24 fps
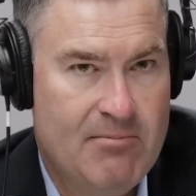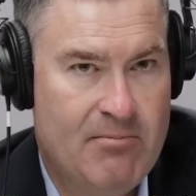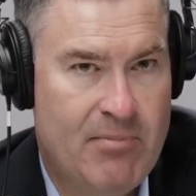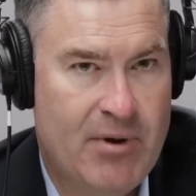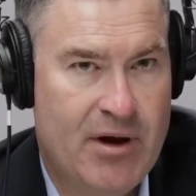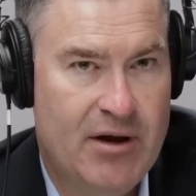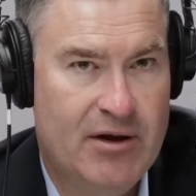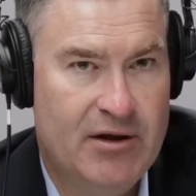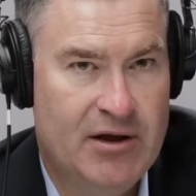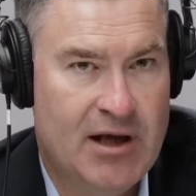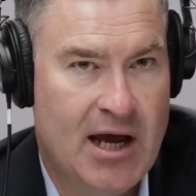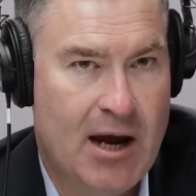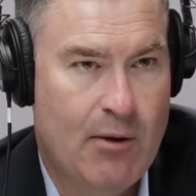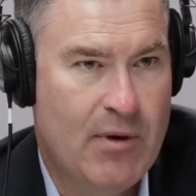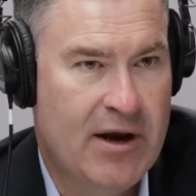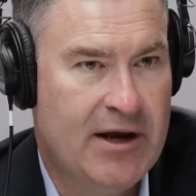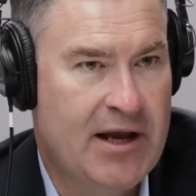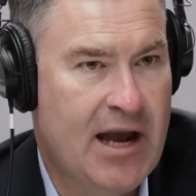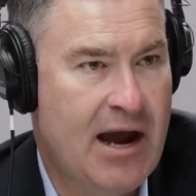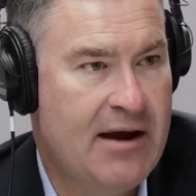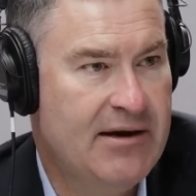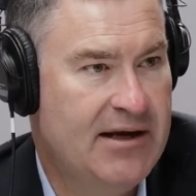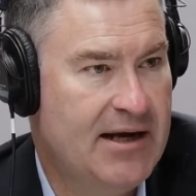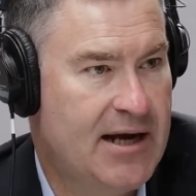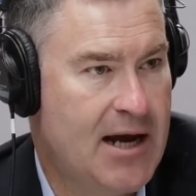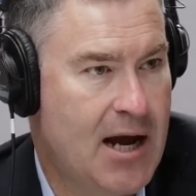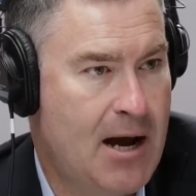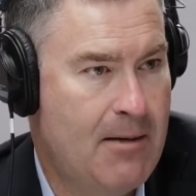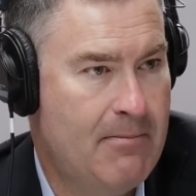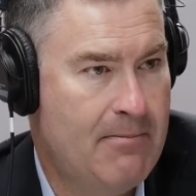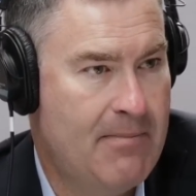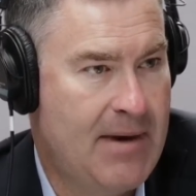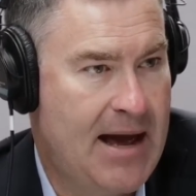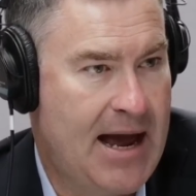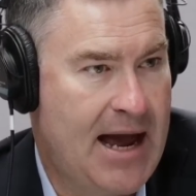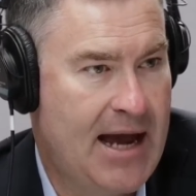but we're going to
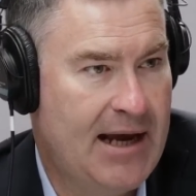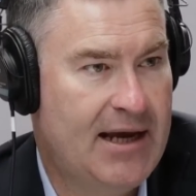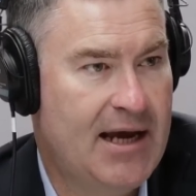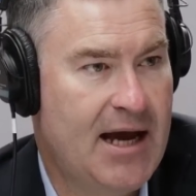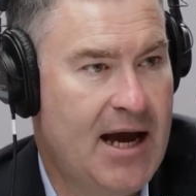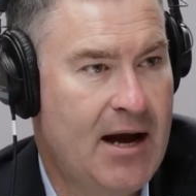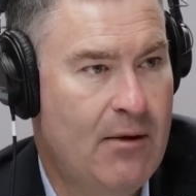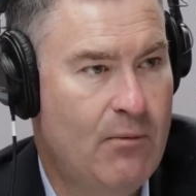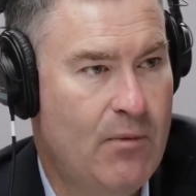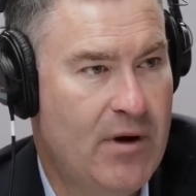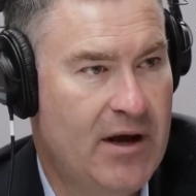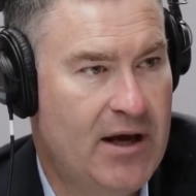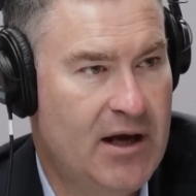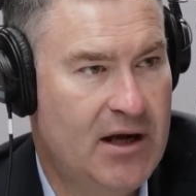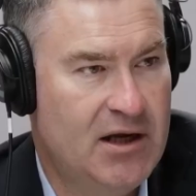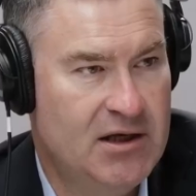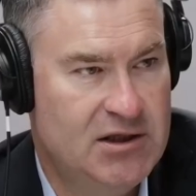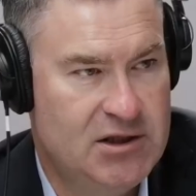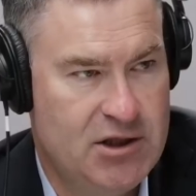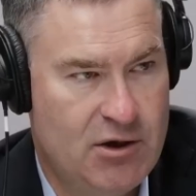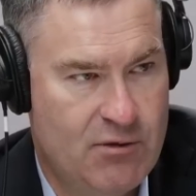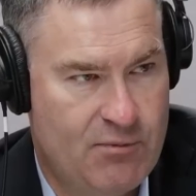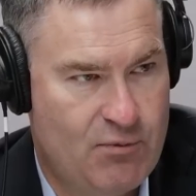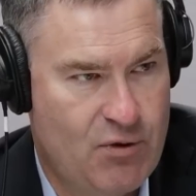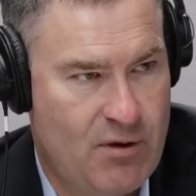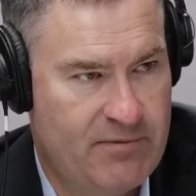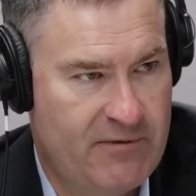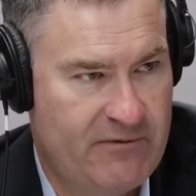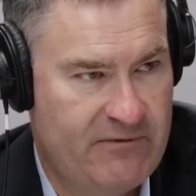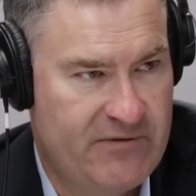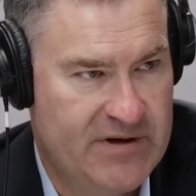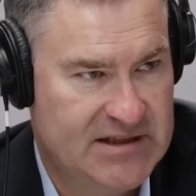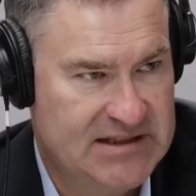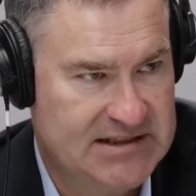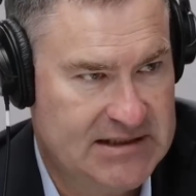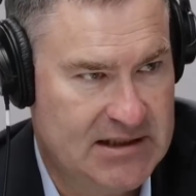come back and we're going to do a proper
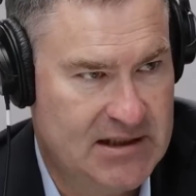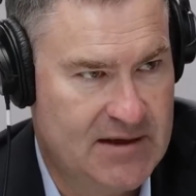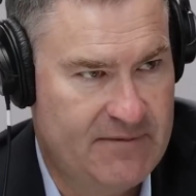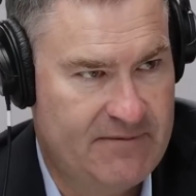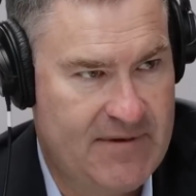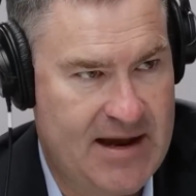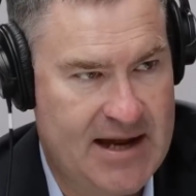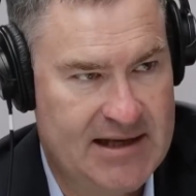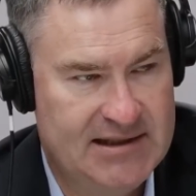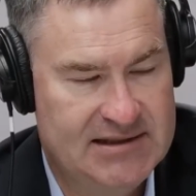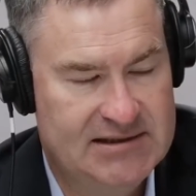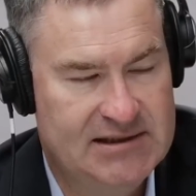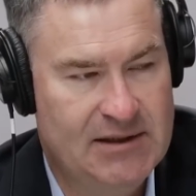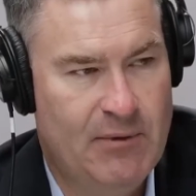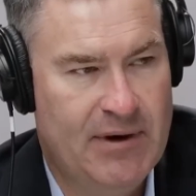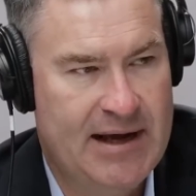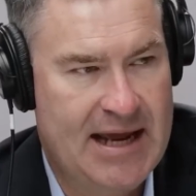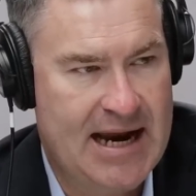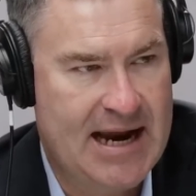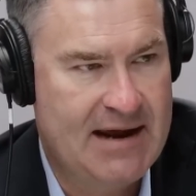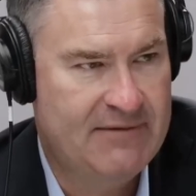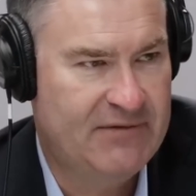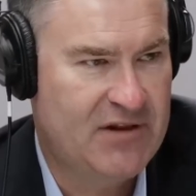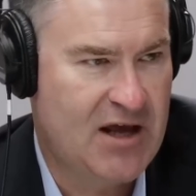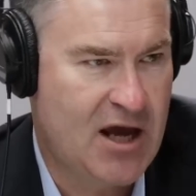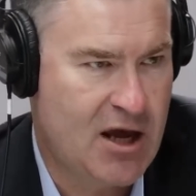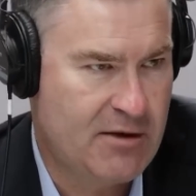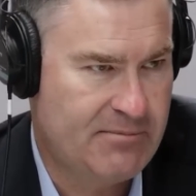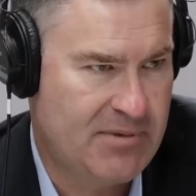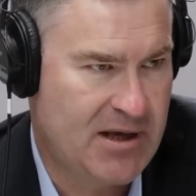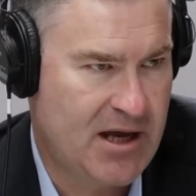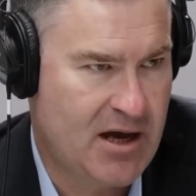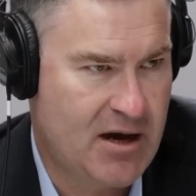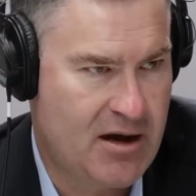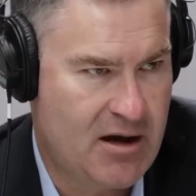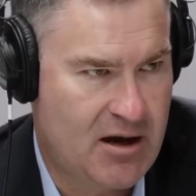fiscal event, and we're going to have the
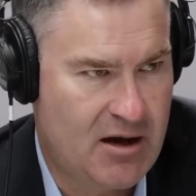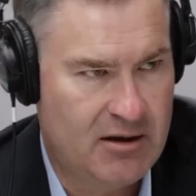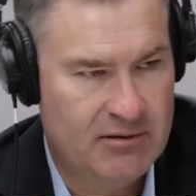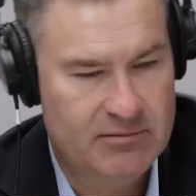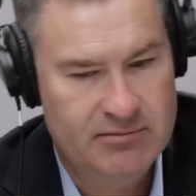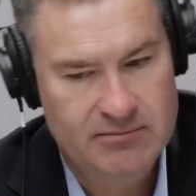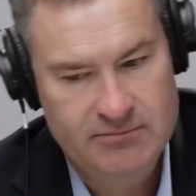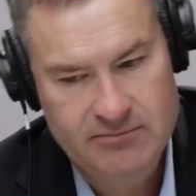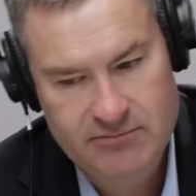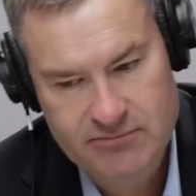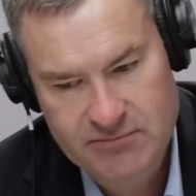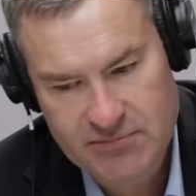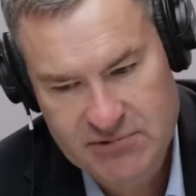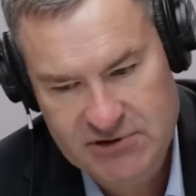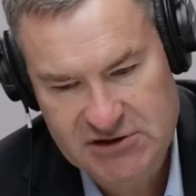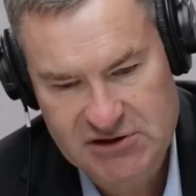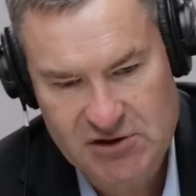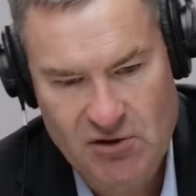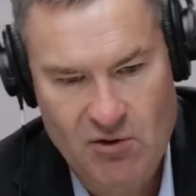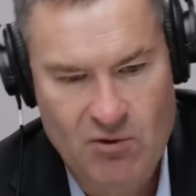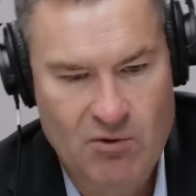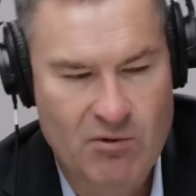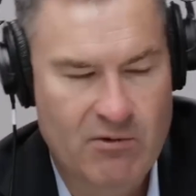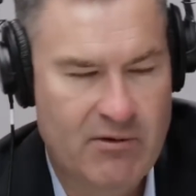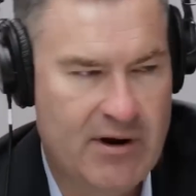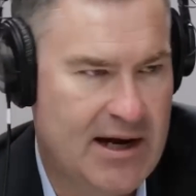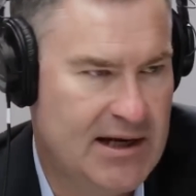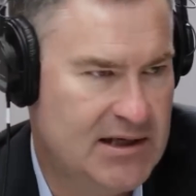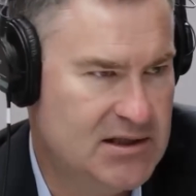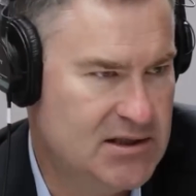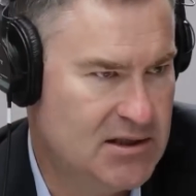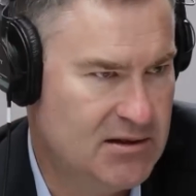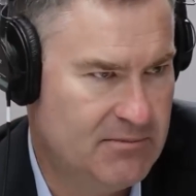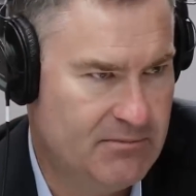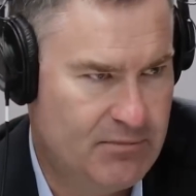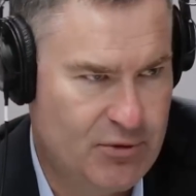OBR score
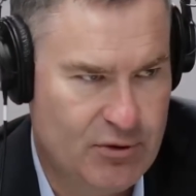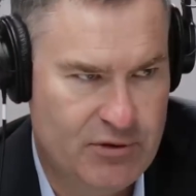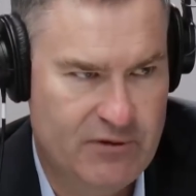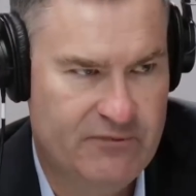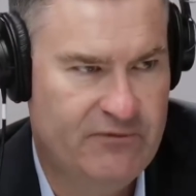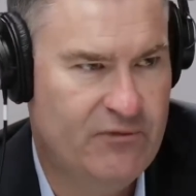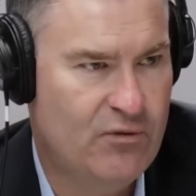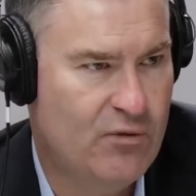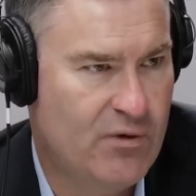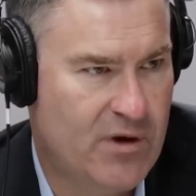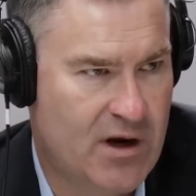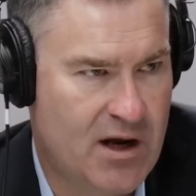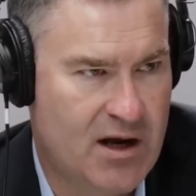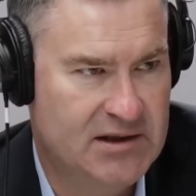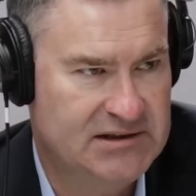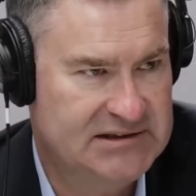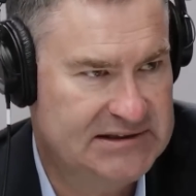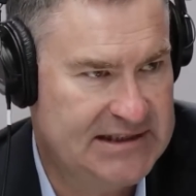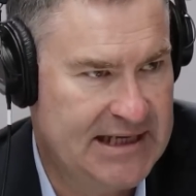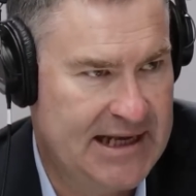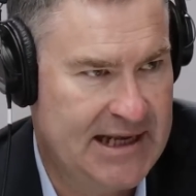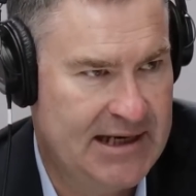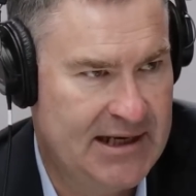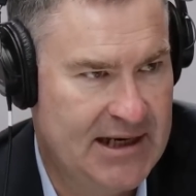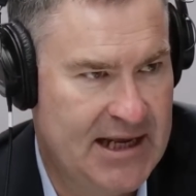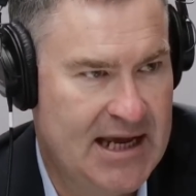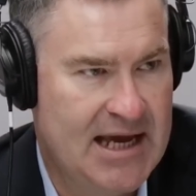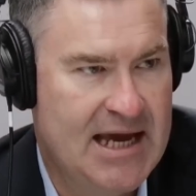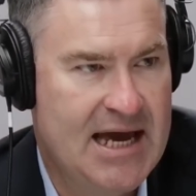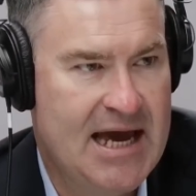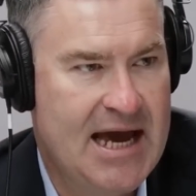it and put a forecast in,